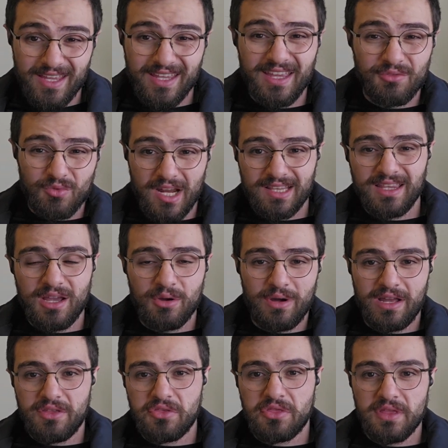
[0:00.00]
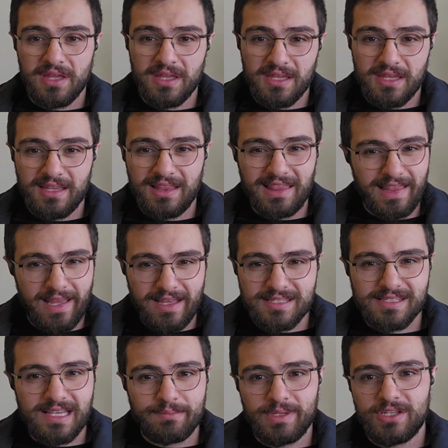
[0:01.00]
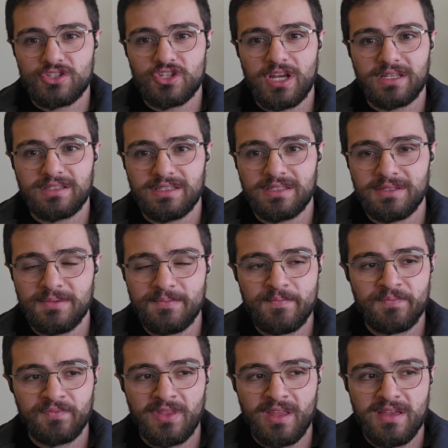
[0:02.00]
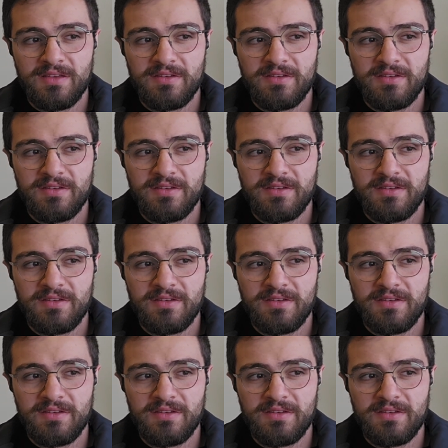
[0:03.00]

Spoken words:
making right now, I think last time he checked in,